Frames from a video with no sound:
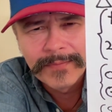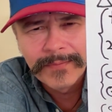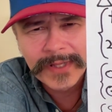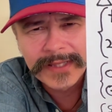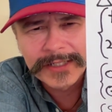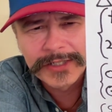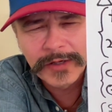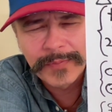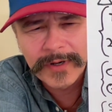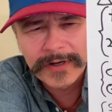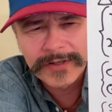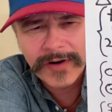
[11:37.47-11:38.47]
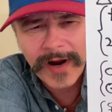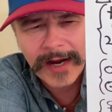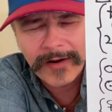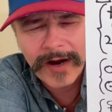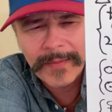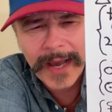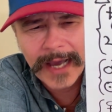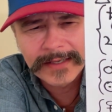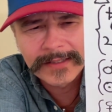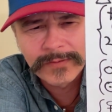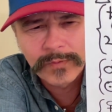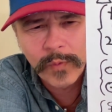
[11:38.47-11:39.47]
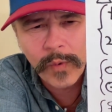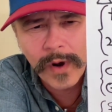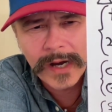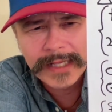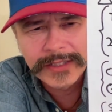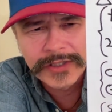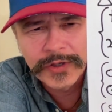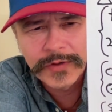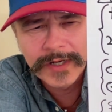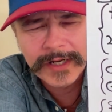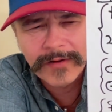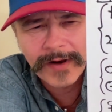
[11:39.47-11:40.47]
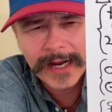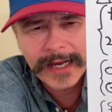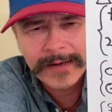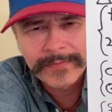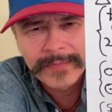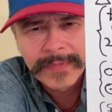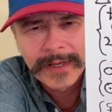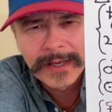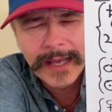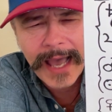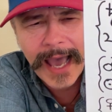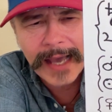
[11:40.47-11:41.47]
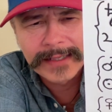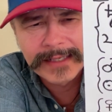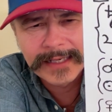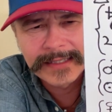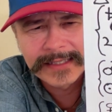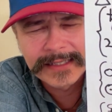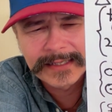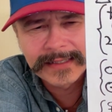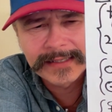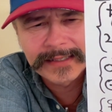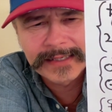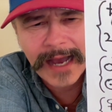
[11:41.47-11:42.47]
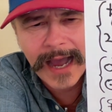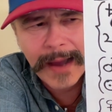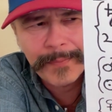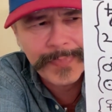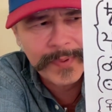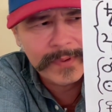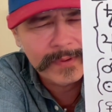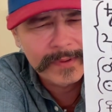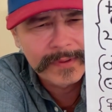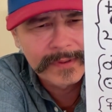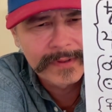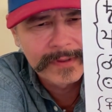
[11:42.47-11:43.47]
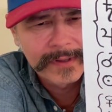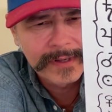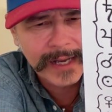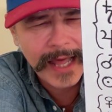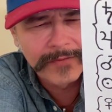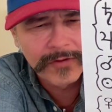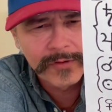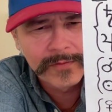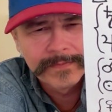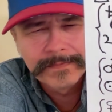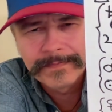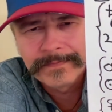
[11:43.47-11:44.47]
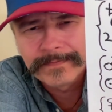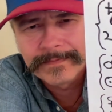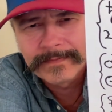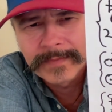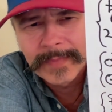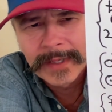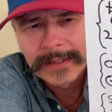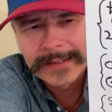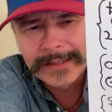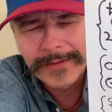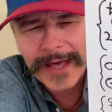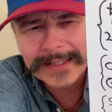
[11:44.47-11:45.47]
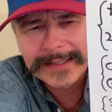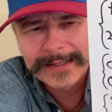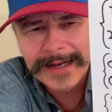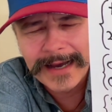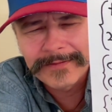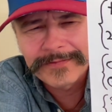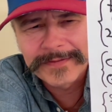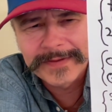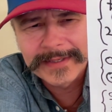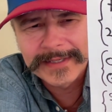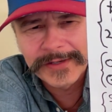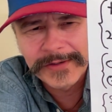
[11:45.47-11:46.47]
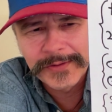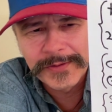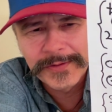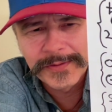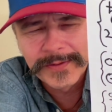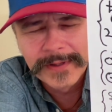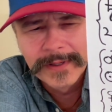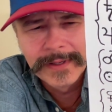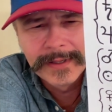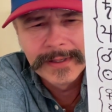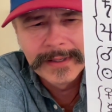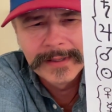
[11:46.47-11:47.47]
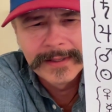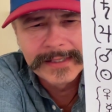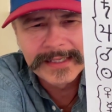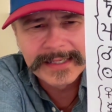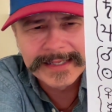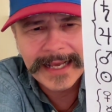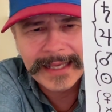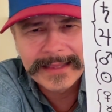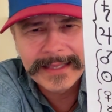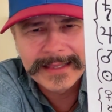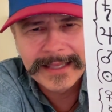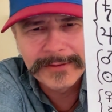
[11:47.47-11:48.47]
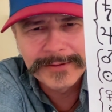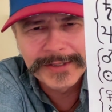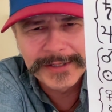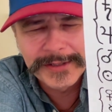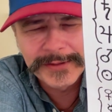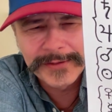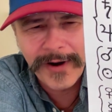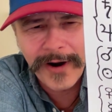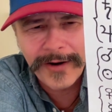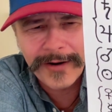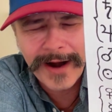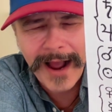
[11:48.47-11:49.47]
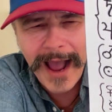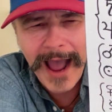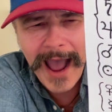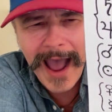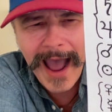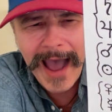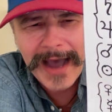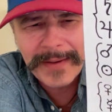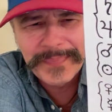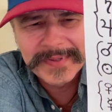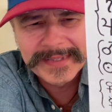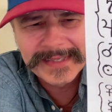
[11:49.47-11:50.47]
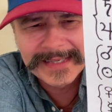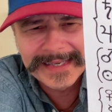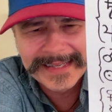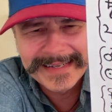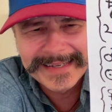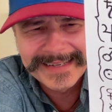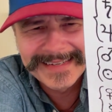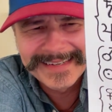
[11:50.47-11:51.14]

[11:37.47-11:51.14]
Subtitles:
but the Jupiter trigram has 1 unigram as its top level. So that's enough to state that those 2 are opposite